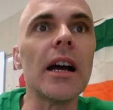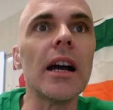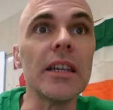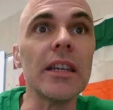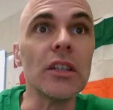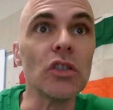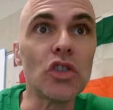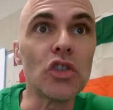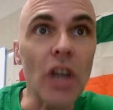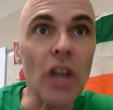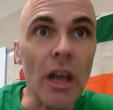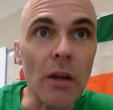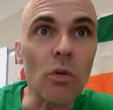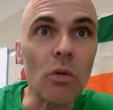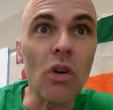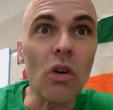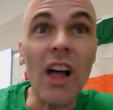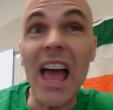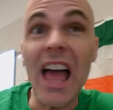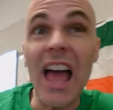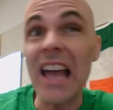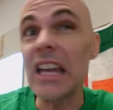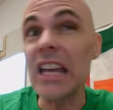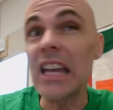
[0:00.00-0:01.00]
In general,
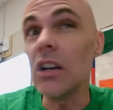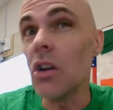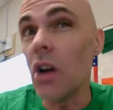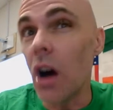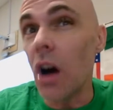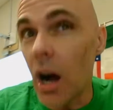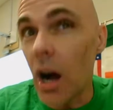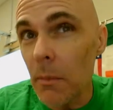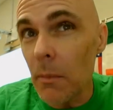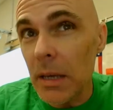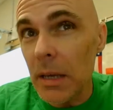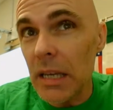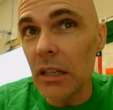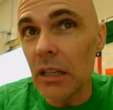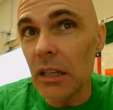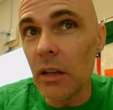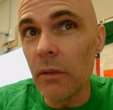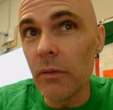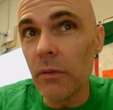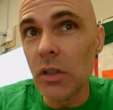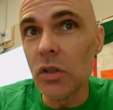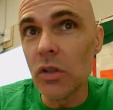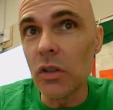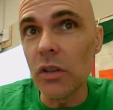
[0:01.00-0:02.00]
economic
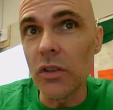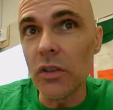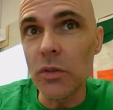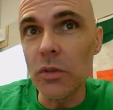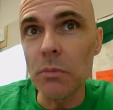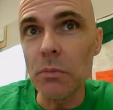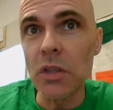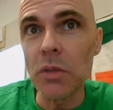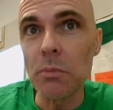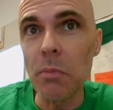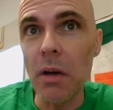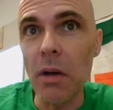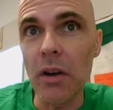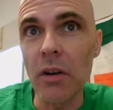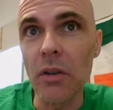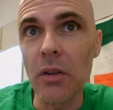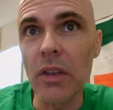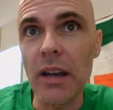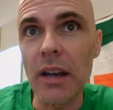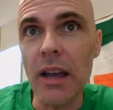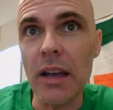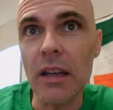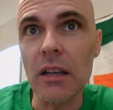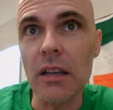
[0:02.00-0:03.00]
individualism is better
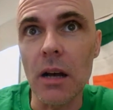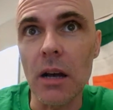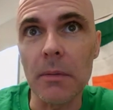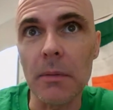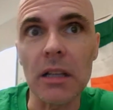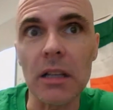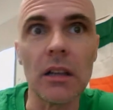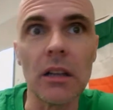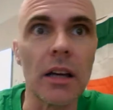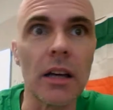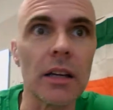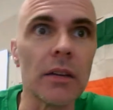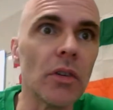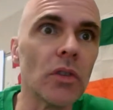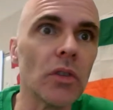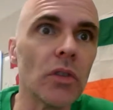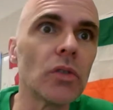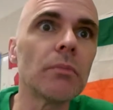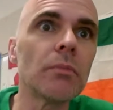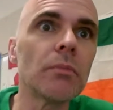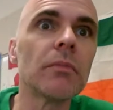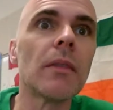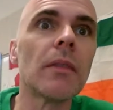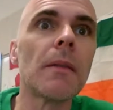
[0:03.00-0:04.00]
than economic
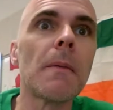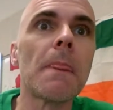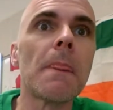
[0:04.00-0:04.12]
collectivism.